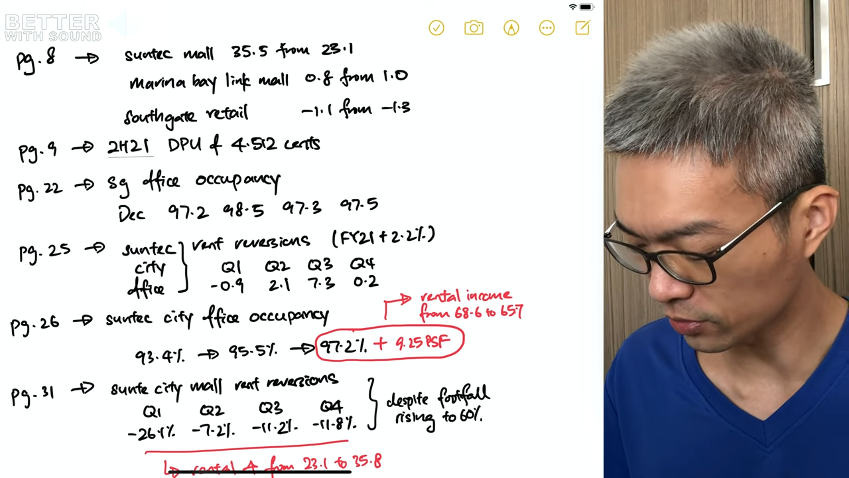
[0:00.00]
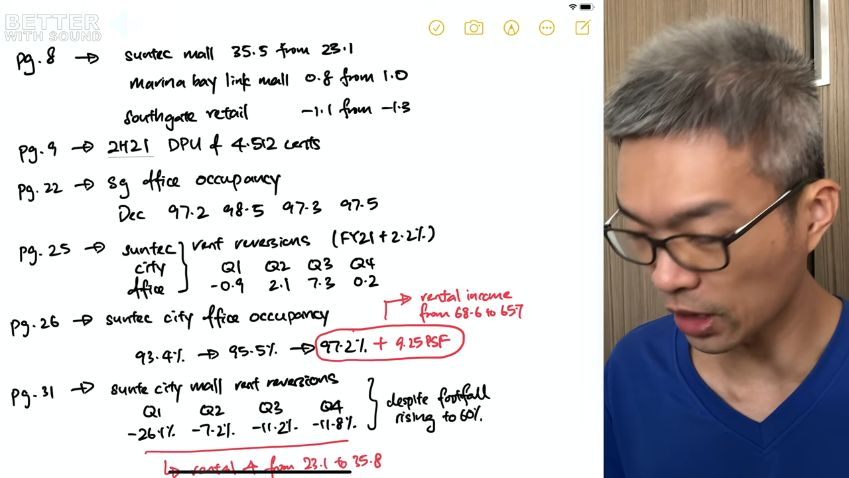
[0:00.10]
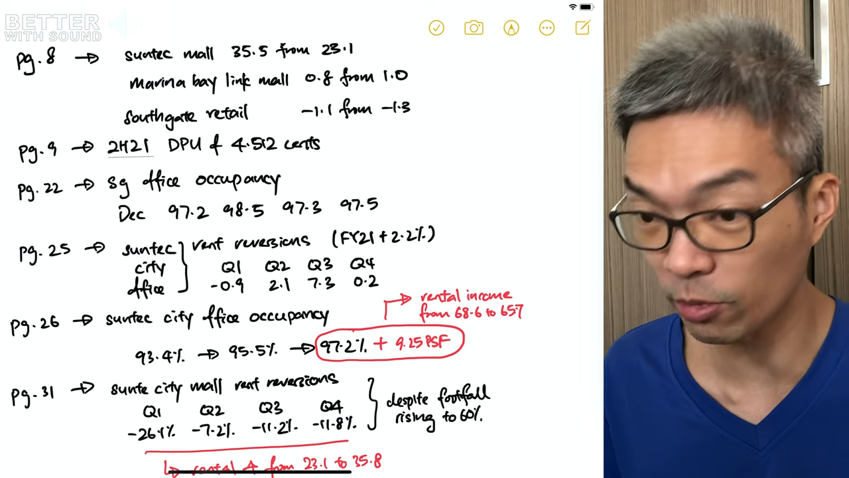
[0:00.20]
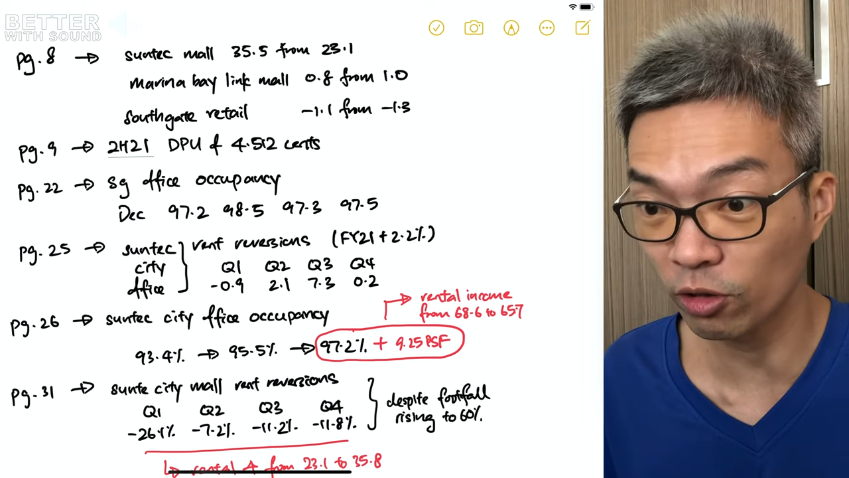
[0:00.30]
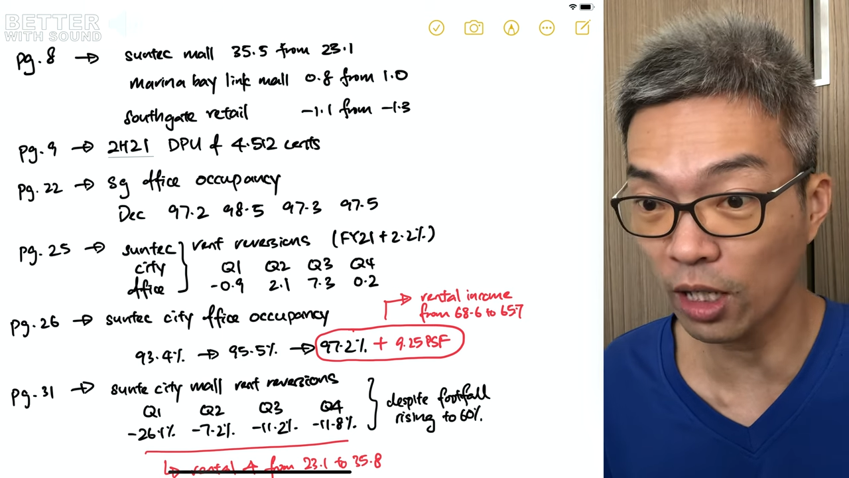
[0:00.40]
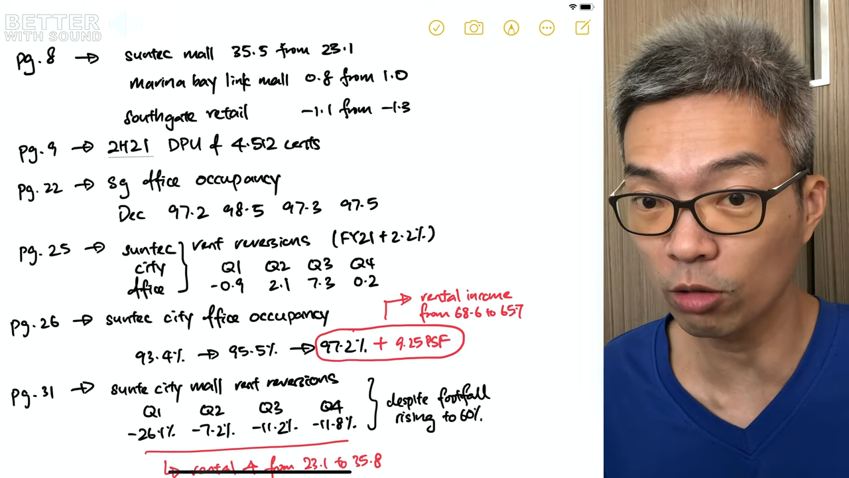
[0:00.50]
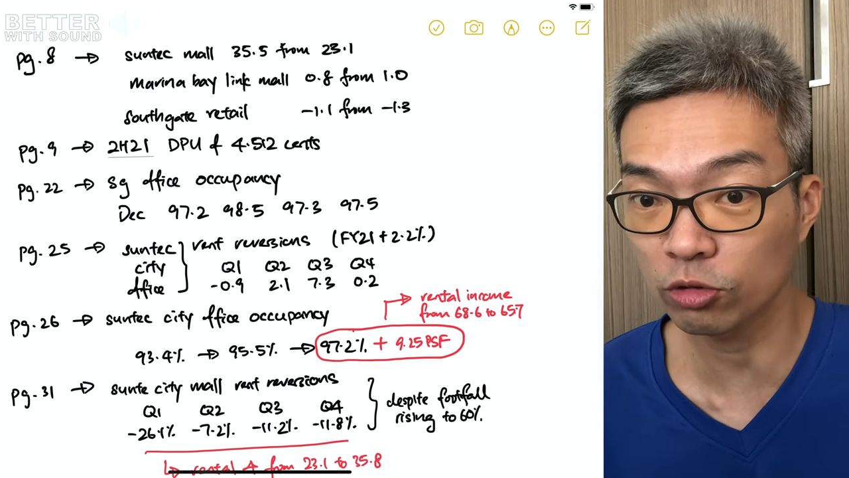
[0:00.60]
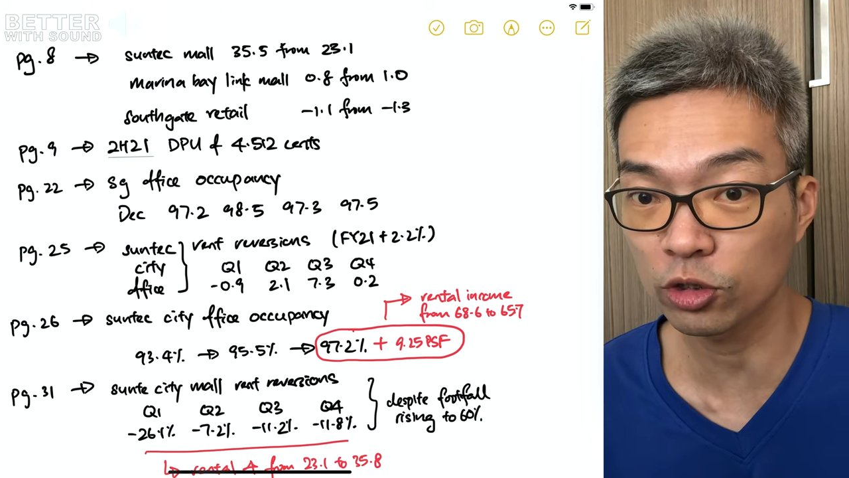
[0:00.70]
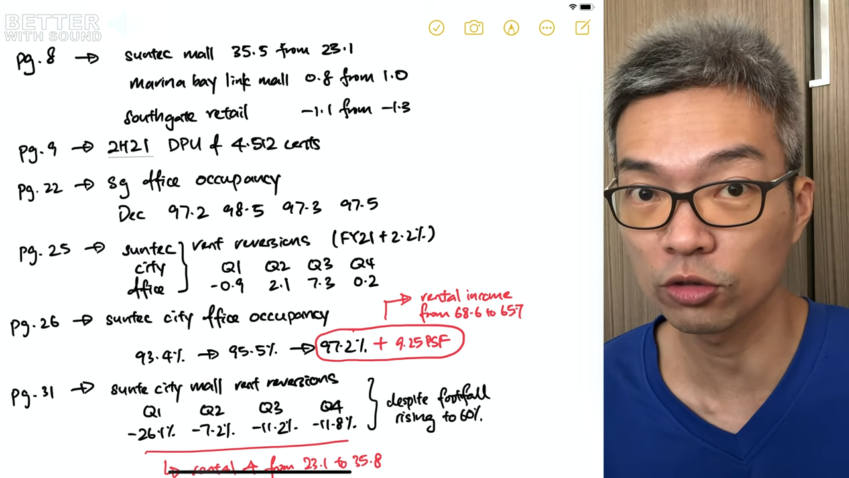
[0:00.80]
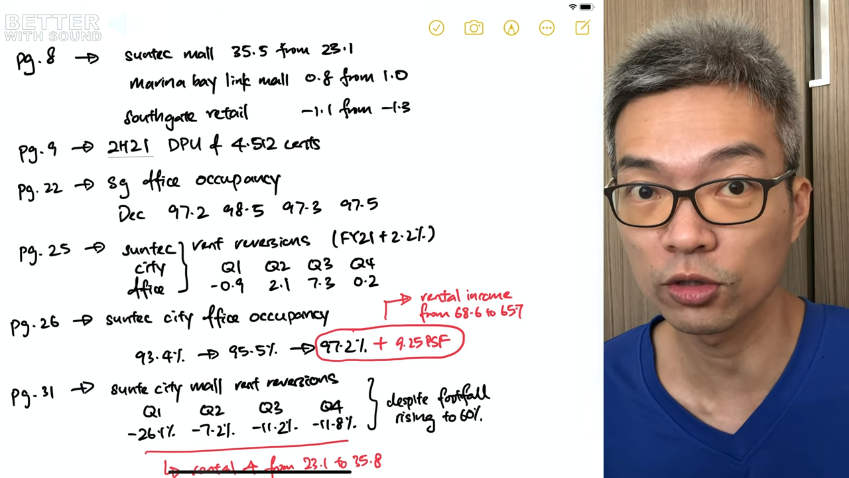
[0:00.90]
I'm going to
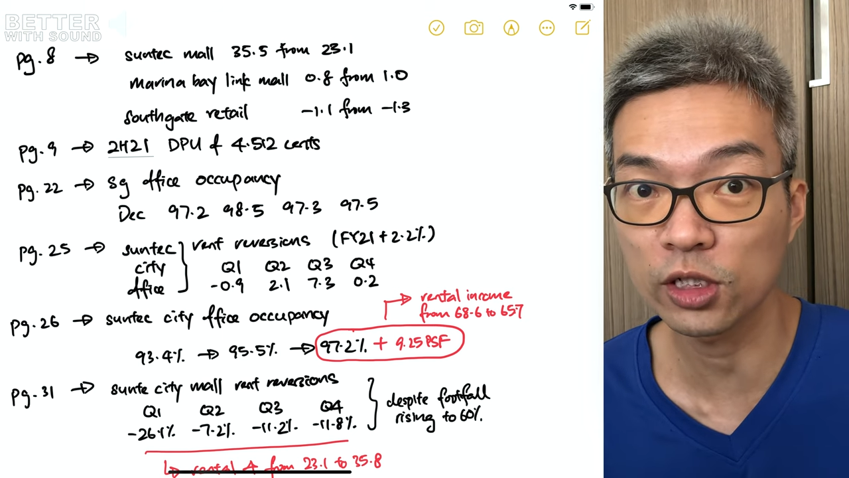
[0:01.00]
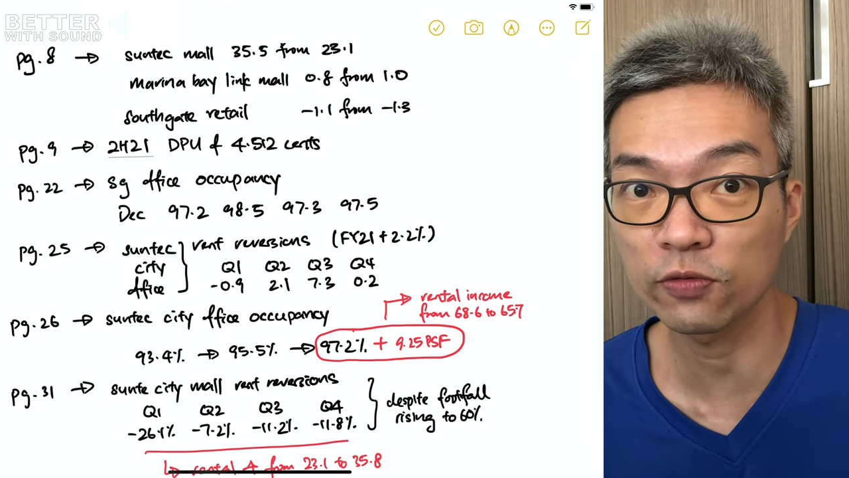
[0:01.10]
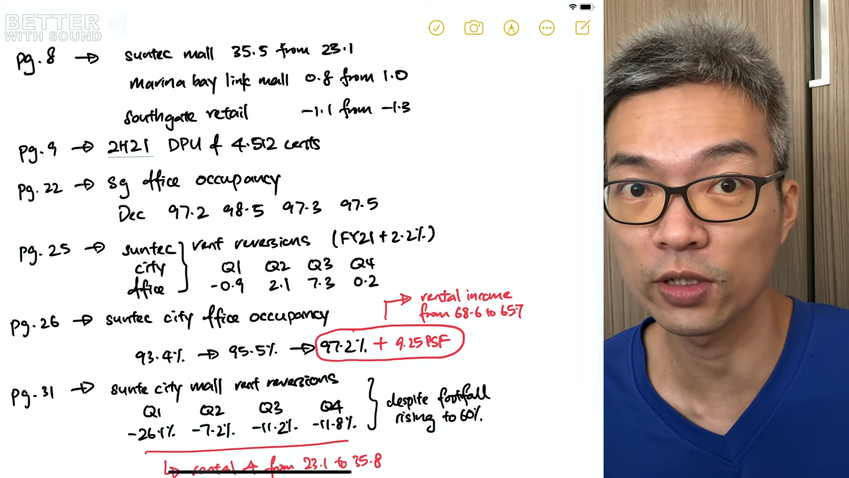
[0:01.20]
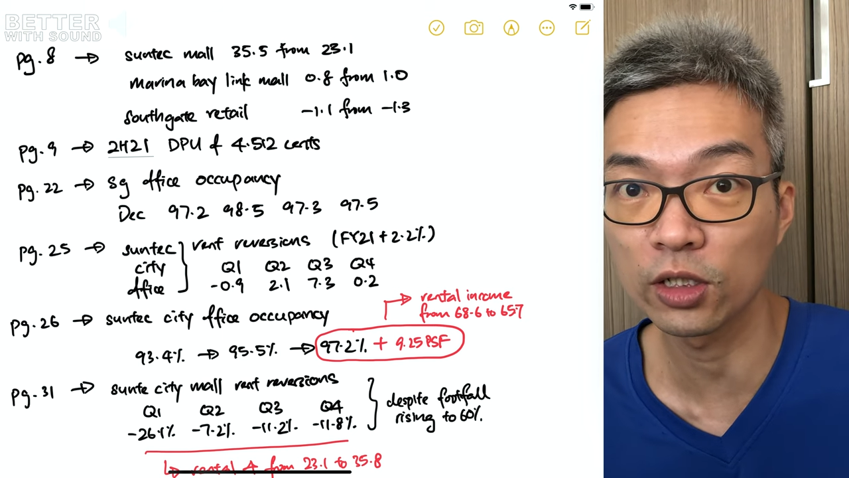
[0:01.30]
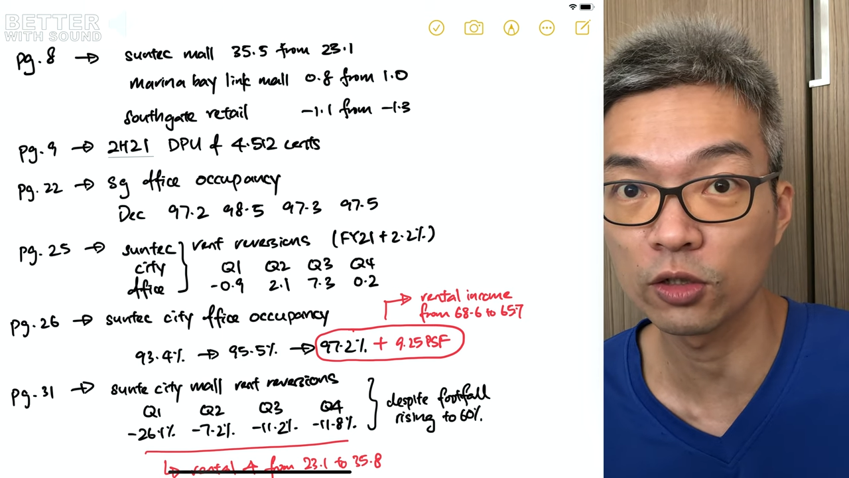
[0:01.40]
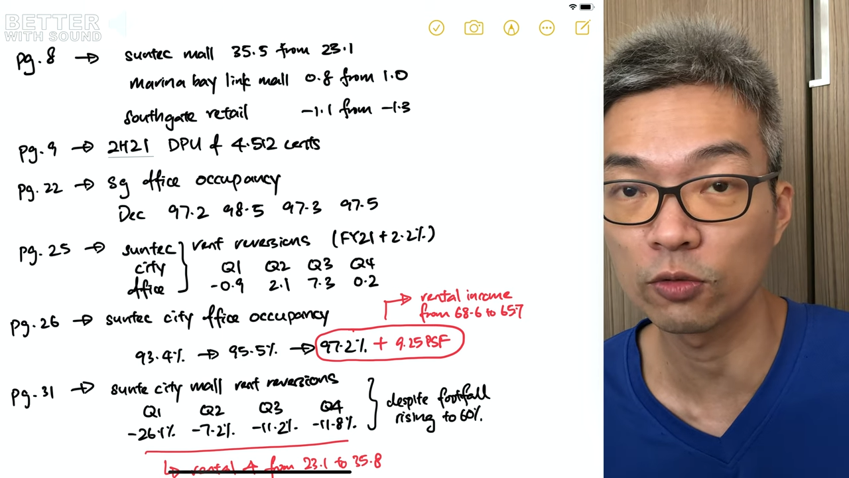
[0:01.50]
outro this video